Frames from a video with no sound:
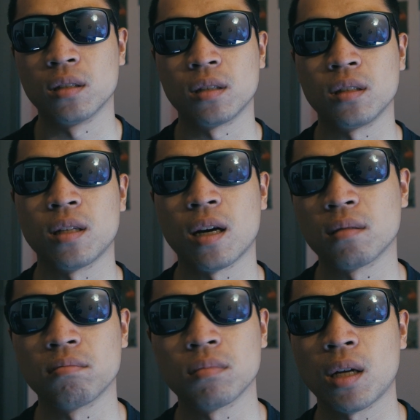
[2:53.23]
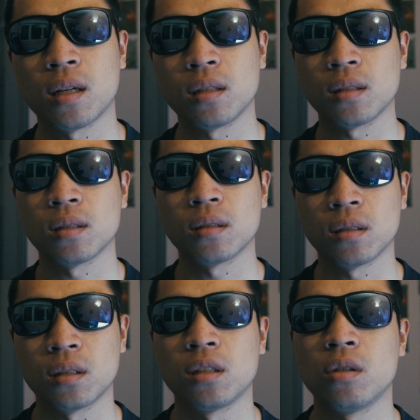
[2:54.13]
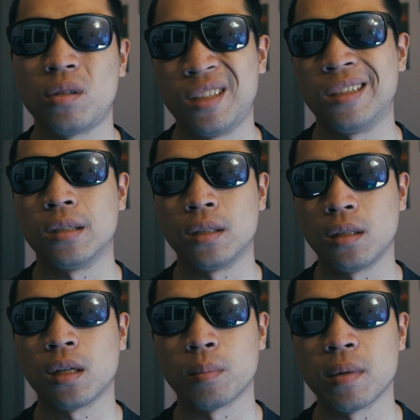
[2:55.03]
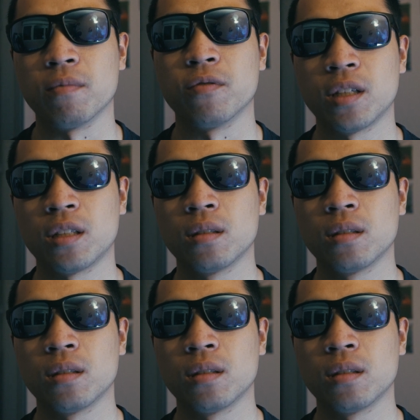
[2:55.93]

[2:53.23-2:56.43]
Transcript: See, that is still a lot of benefit